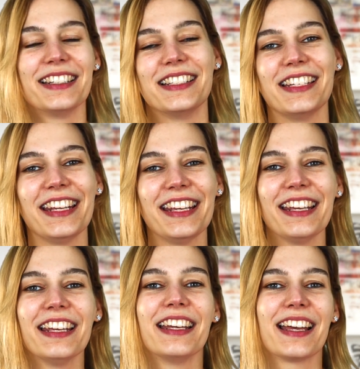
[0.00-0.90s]

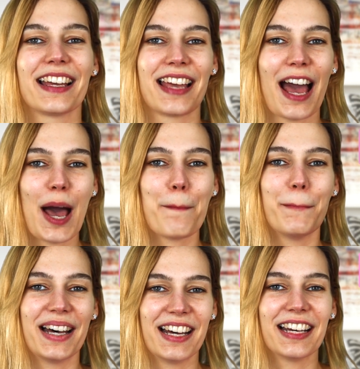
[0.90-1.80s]
Die
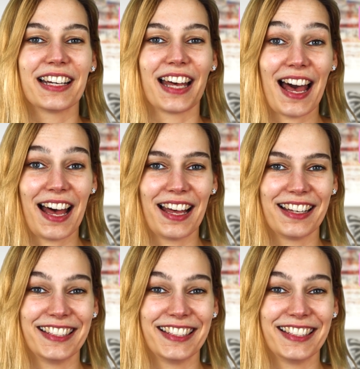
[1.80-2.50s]
Kamera.